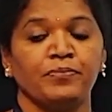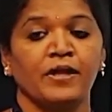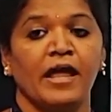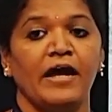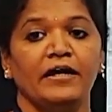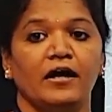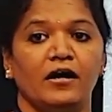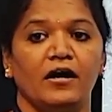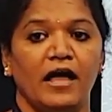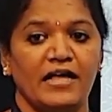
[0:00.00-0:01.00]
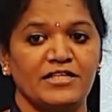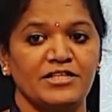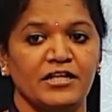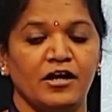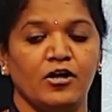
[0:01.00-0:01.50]
and
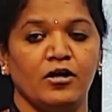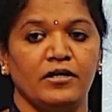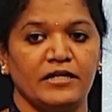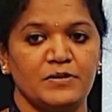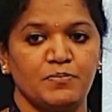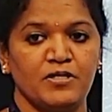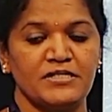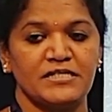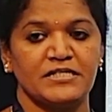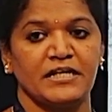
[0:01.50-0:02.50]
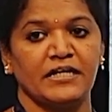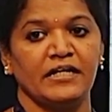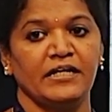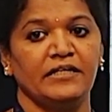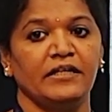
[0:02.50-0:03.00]
actual response is
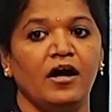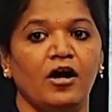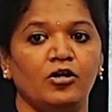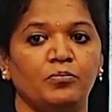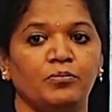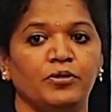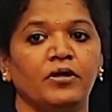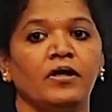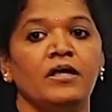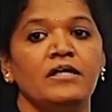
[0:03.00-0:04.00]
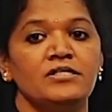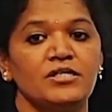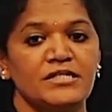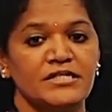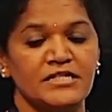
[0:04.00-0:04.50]
taken at the output. So,
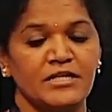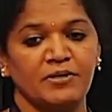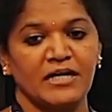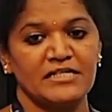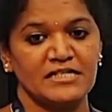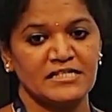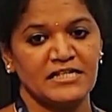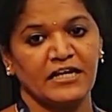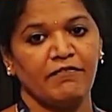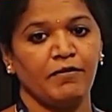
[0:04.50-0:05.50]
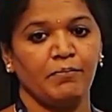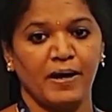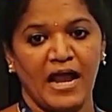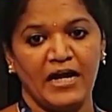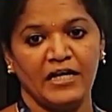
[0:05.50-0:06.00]
system consisting of a
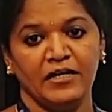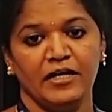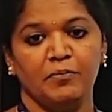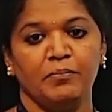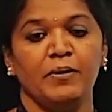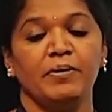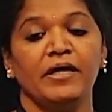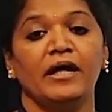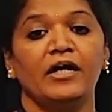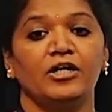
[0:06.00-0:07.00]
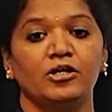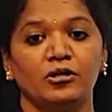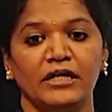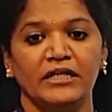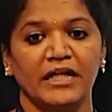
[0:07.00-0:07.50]
plant, it may be
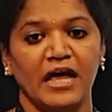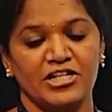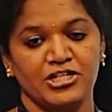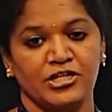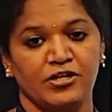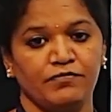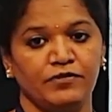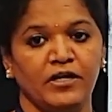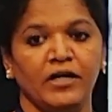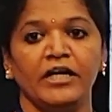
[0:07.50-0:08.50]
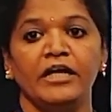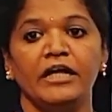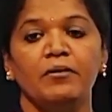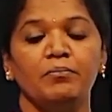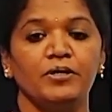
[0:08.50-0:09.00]
controlling the action of the
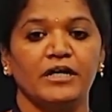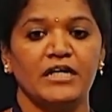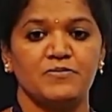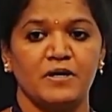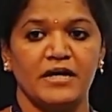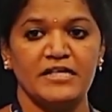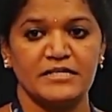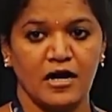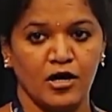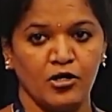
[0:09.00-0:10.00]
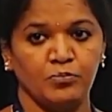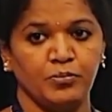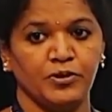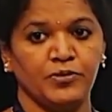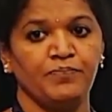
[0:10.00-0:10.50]
input as well as
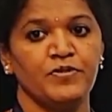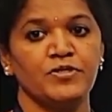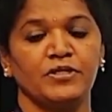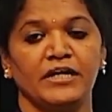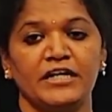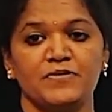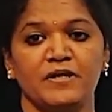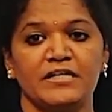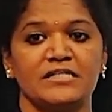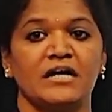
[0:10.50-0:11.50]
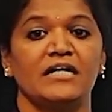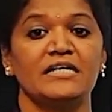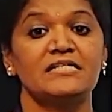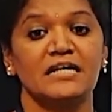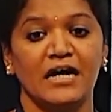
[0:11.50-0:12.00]
output. So, that is why it is called
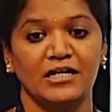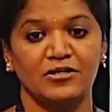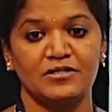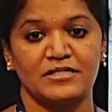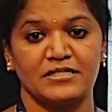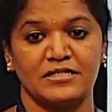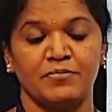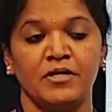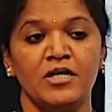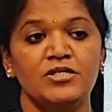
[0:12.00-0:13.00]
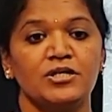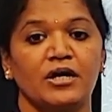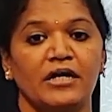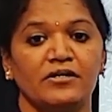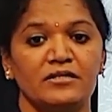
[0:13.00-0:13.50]
as control system. So,
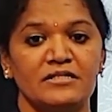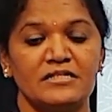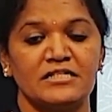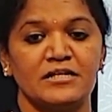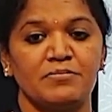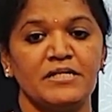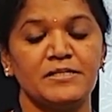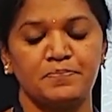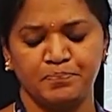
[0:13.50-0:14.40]
control system is,